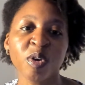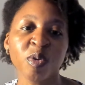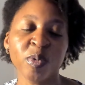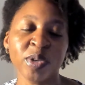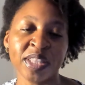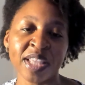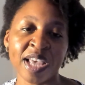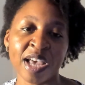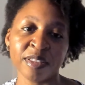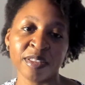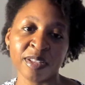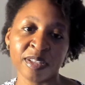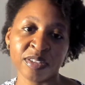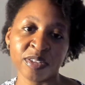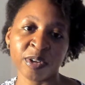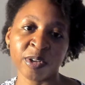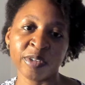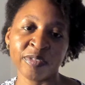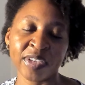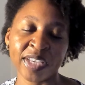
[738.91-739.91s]
without the
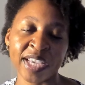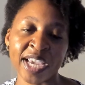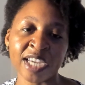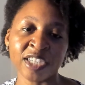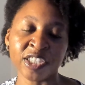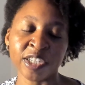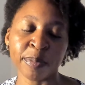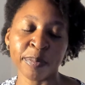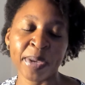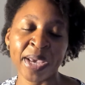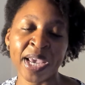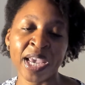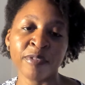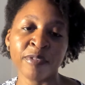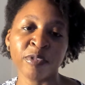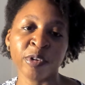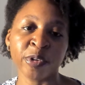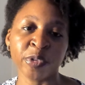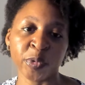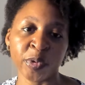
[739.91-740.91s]
certification pay
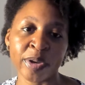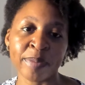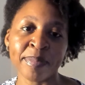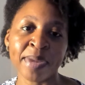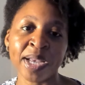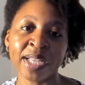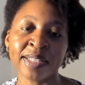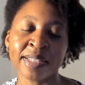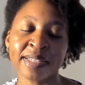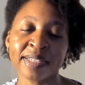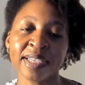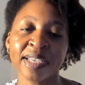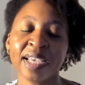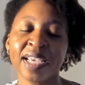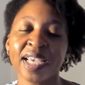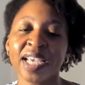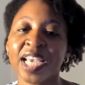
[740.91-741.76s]
for 3 months.